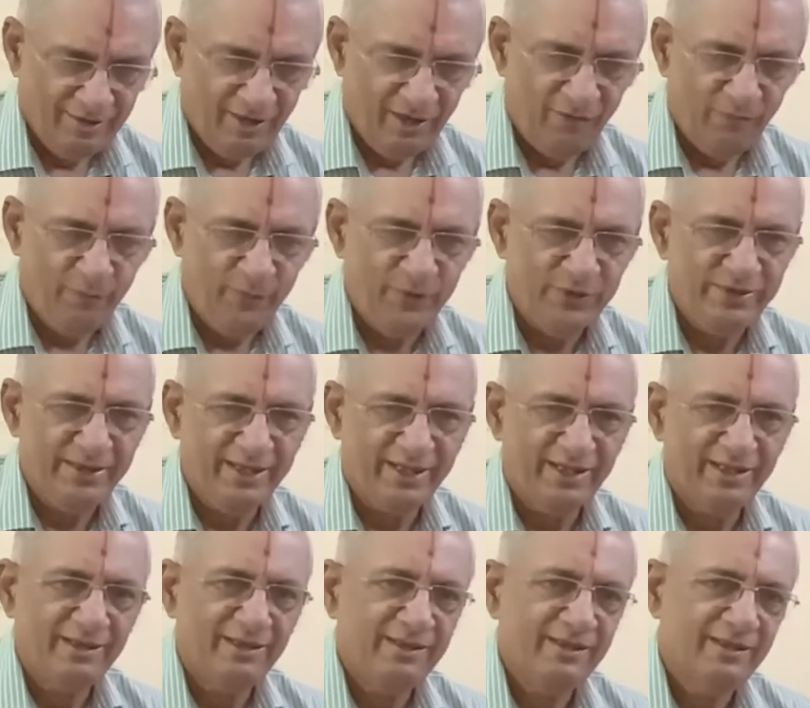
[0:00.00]
of
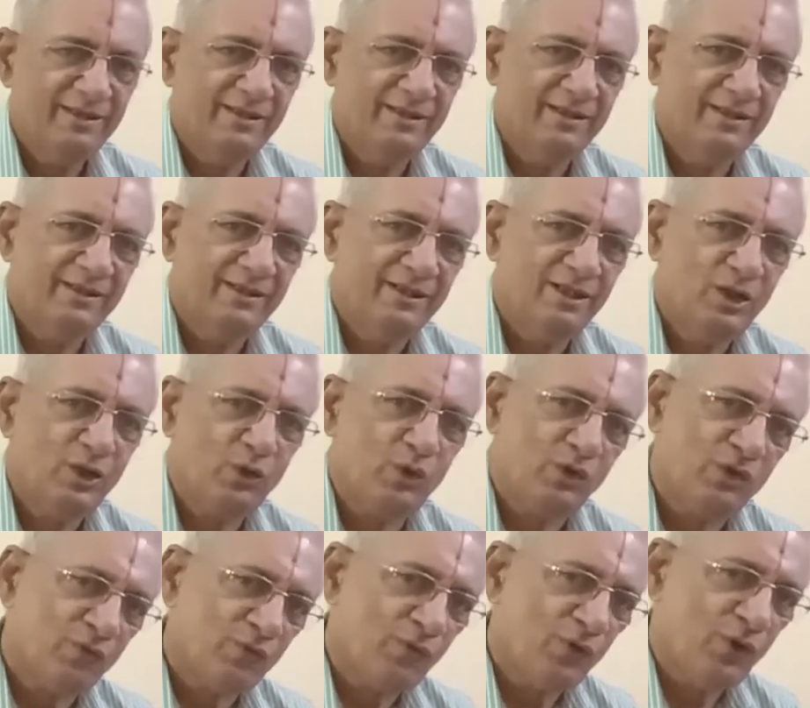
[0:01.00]
music to
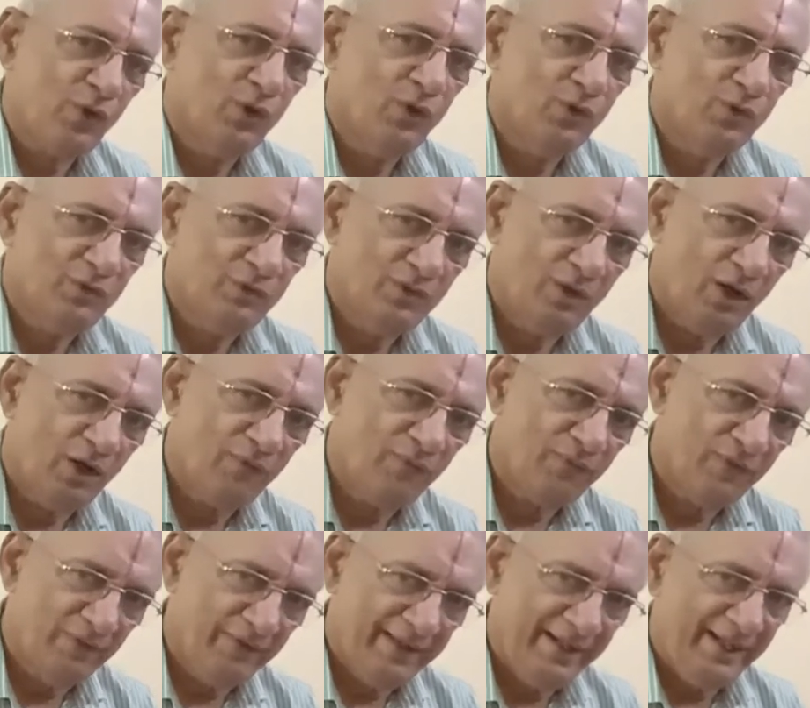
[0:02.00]
the flow
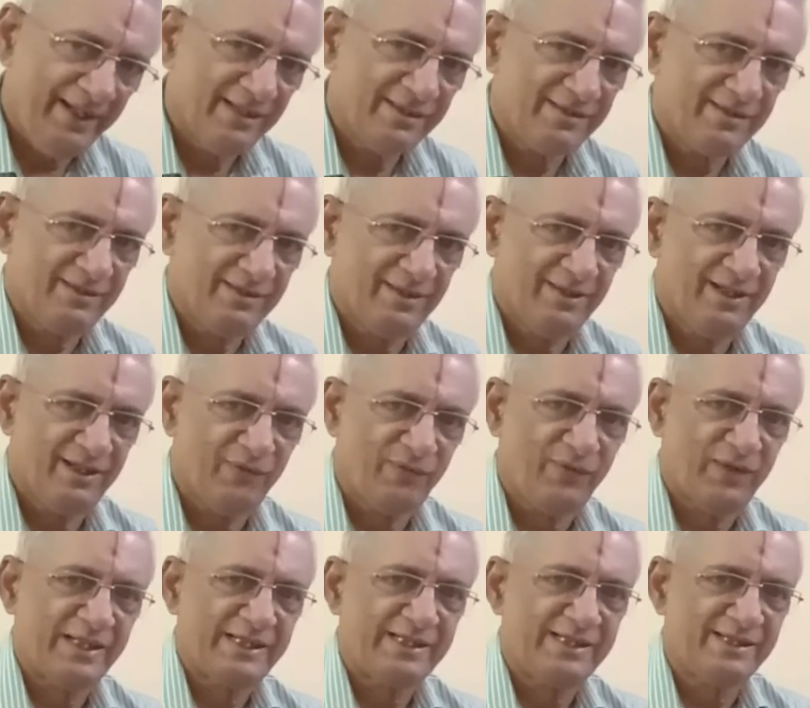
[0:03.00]
of various
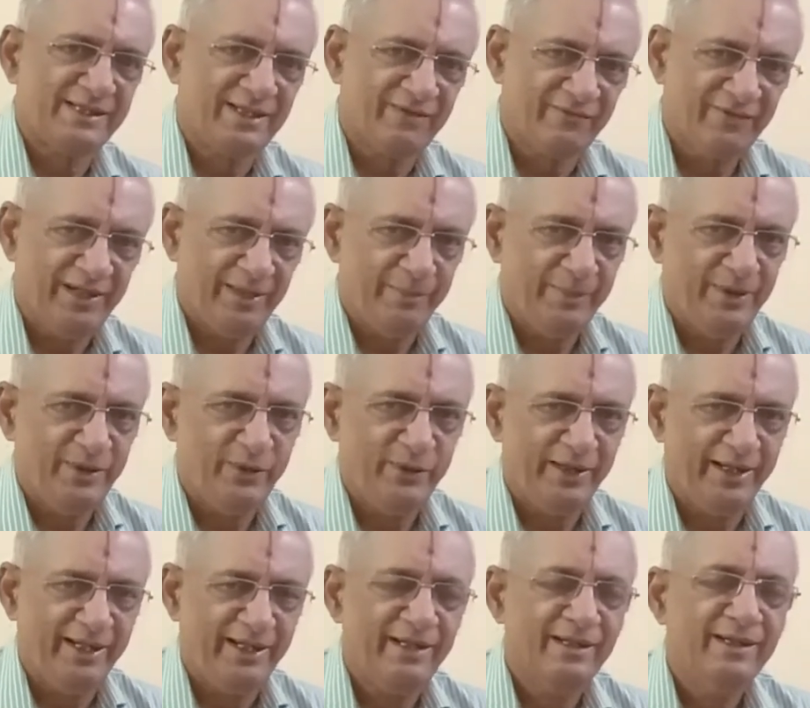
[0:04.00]
reflections that we had been
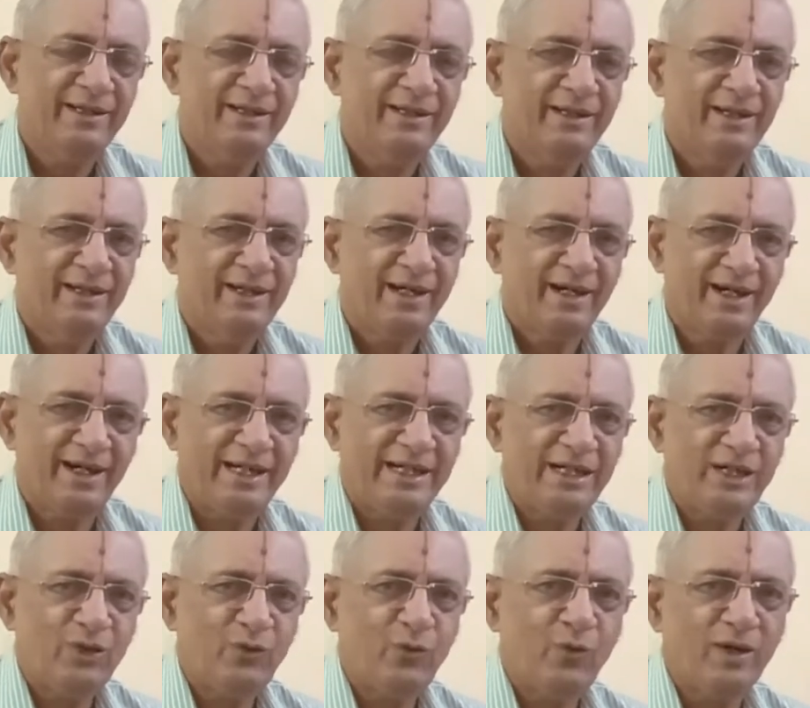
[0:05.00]
doing
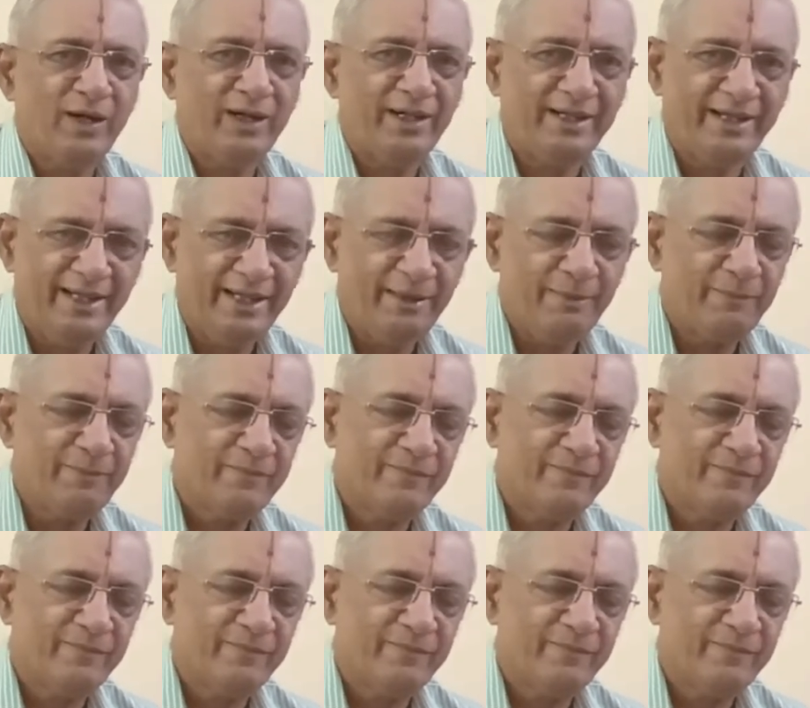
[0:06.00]
related to quarantine.